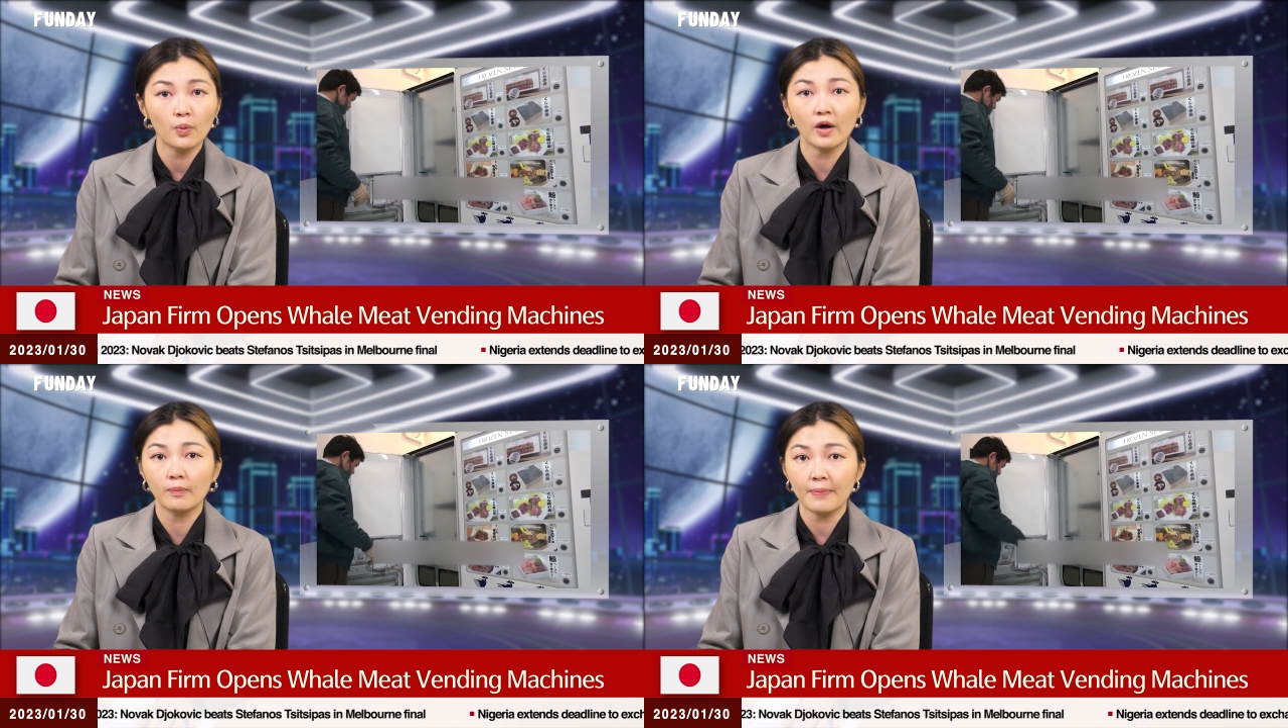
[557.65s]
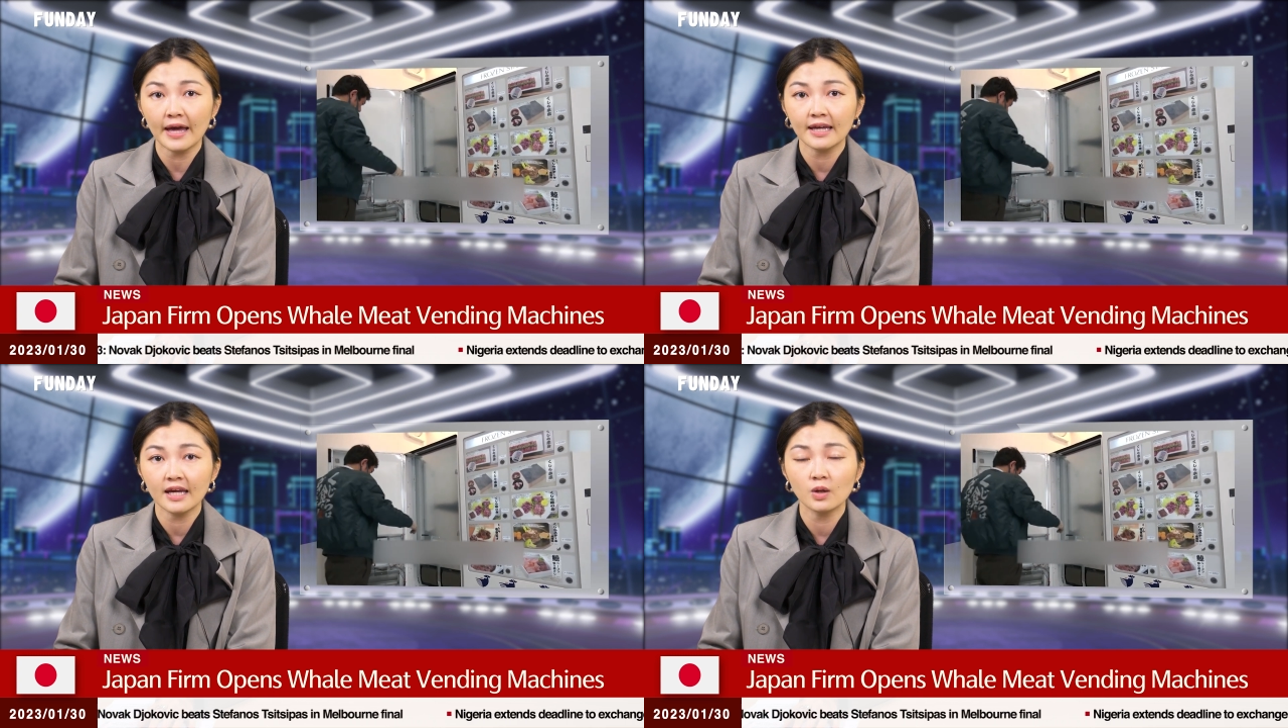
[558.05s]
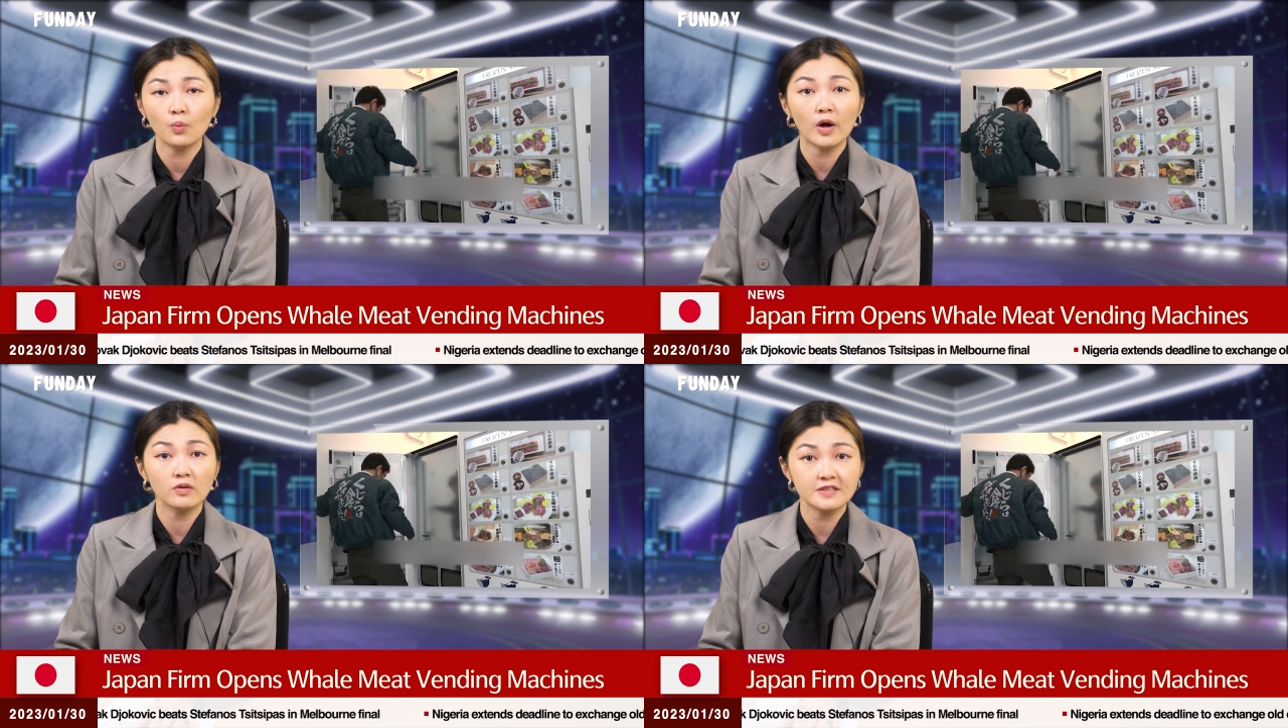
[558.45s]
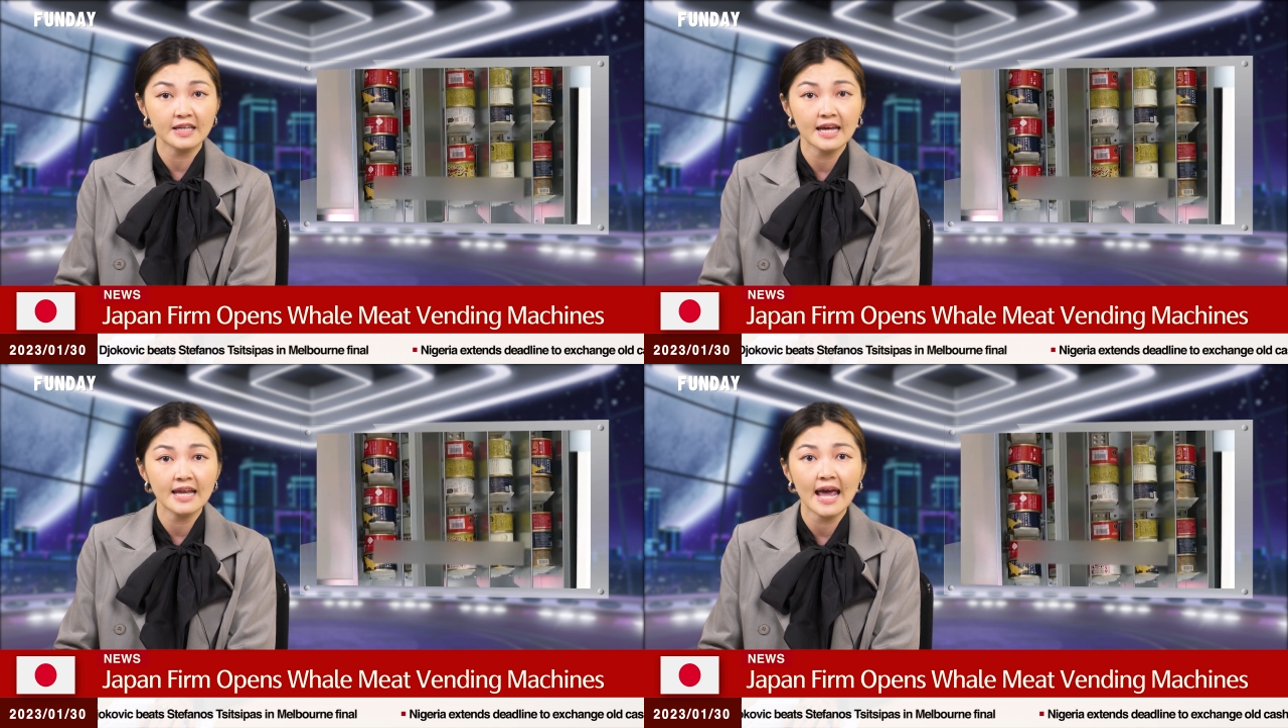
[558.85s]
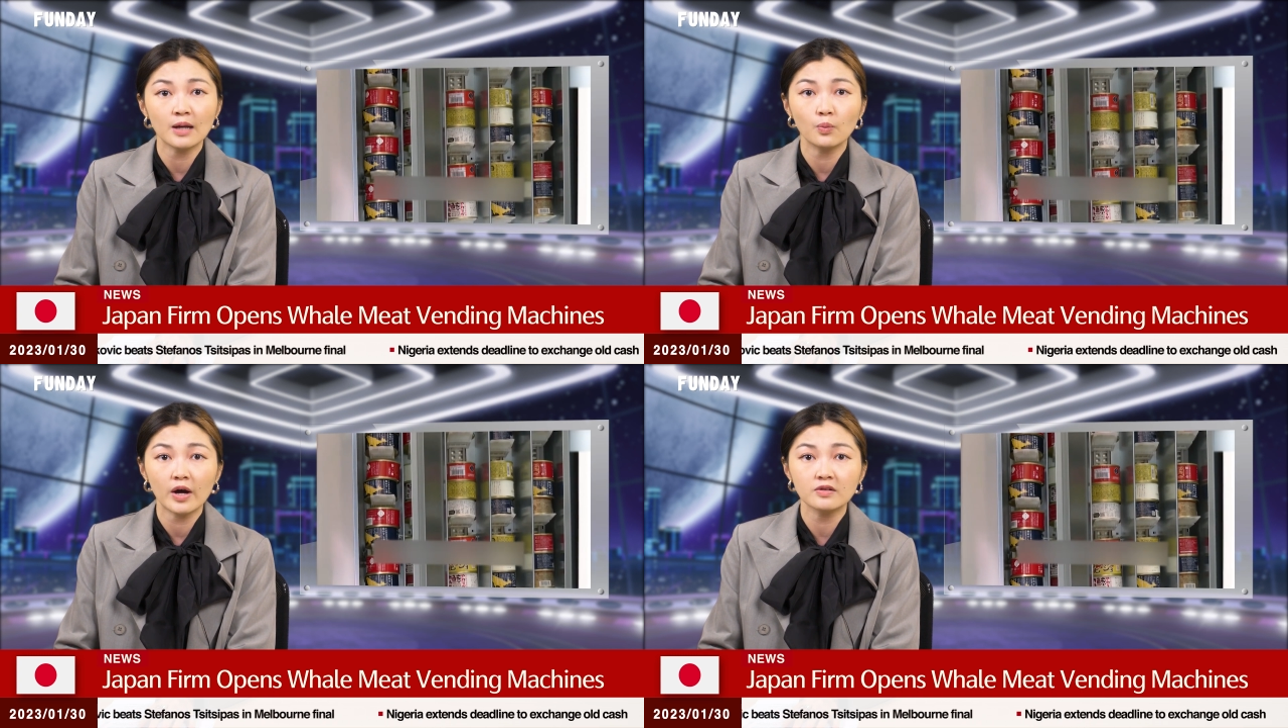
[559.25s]
well bacon, well skin,
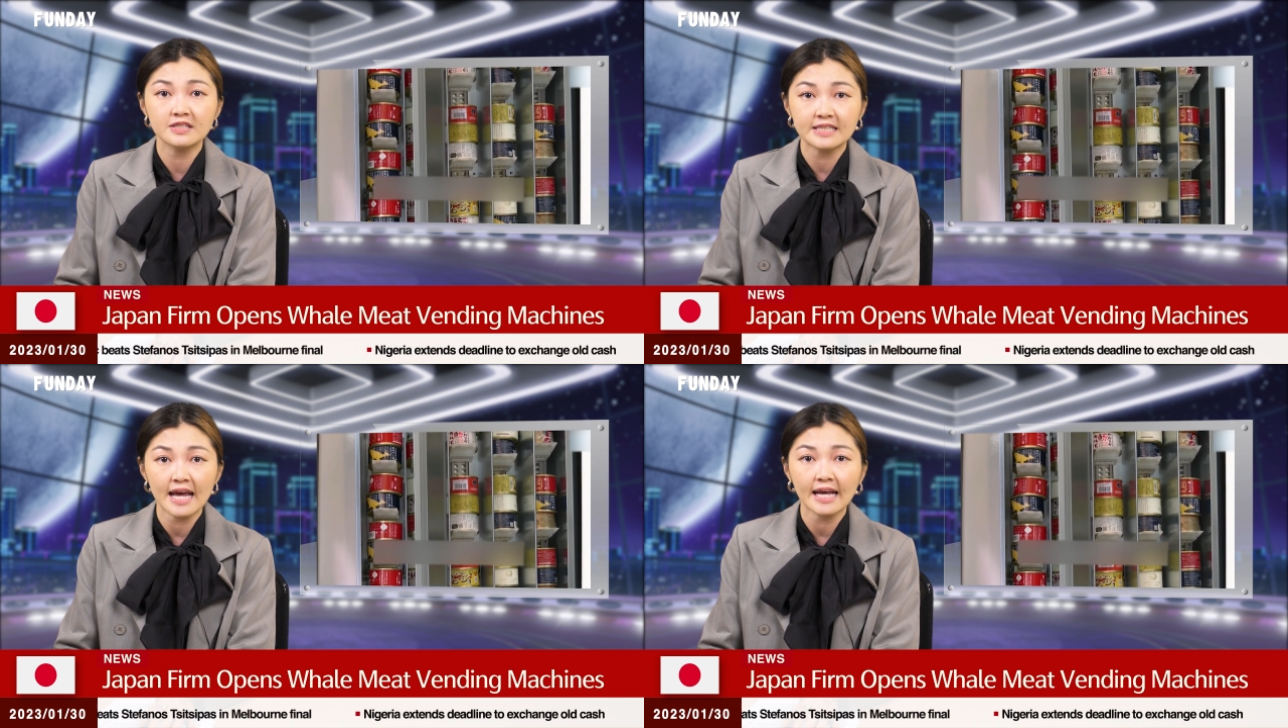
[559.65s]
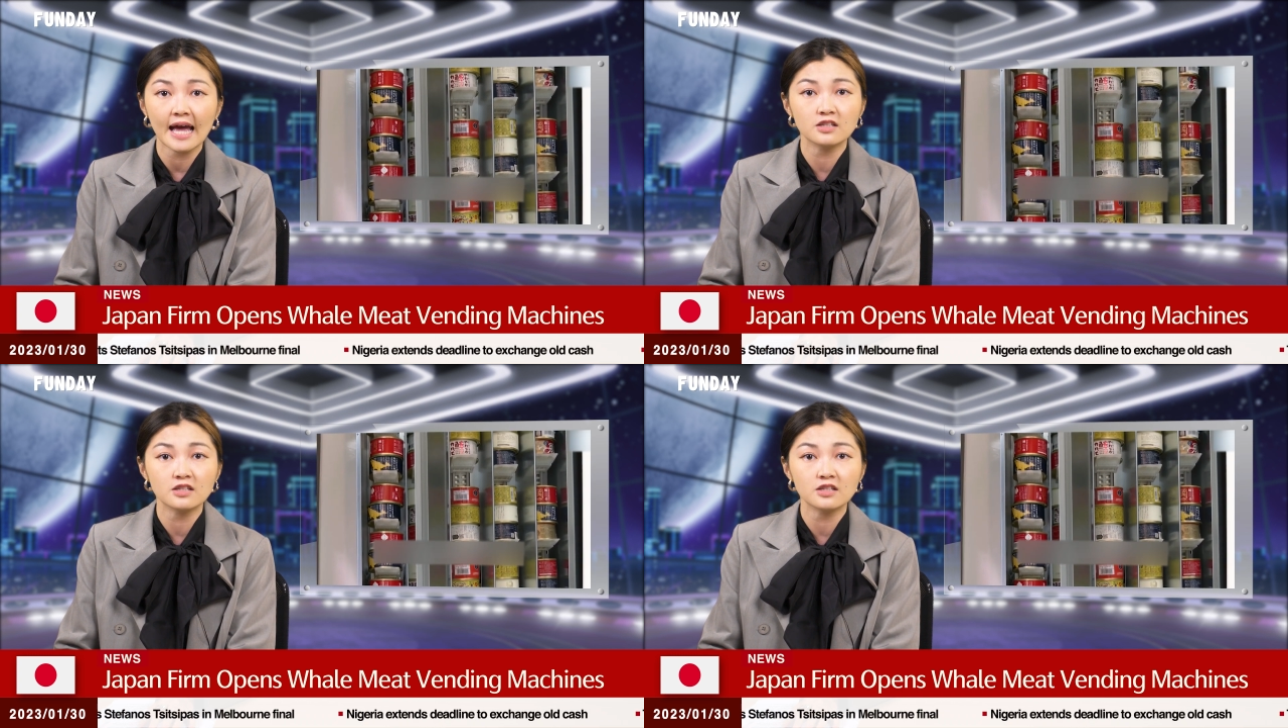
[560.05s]
and well steak,